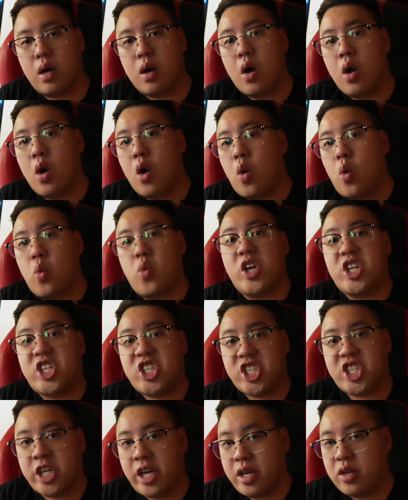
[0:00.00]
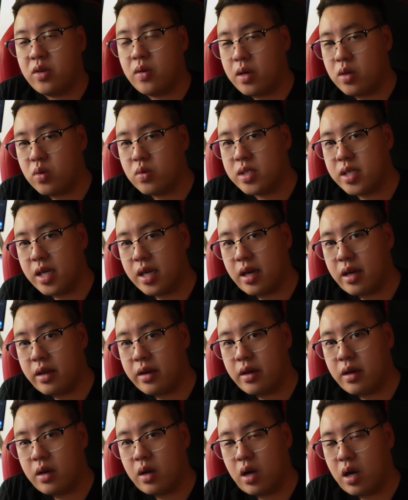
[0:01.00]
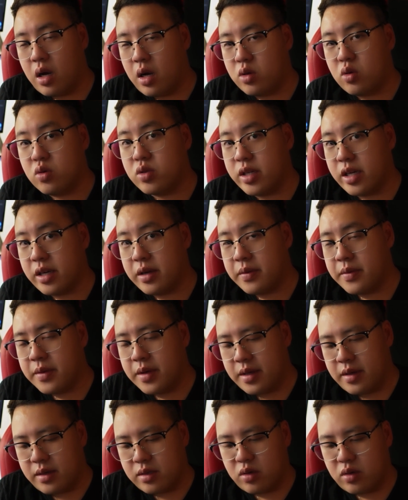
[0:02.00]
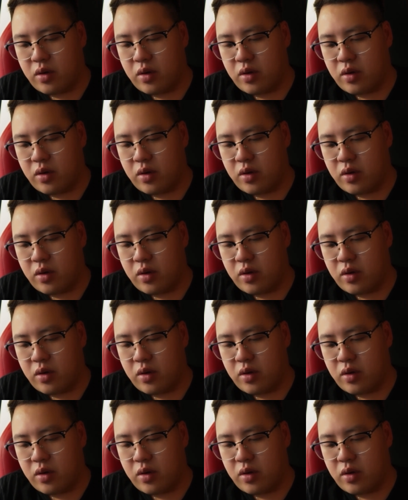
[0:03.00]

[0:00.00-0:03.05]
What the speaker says: which chain you are using. So for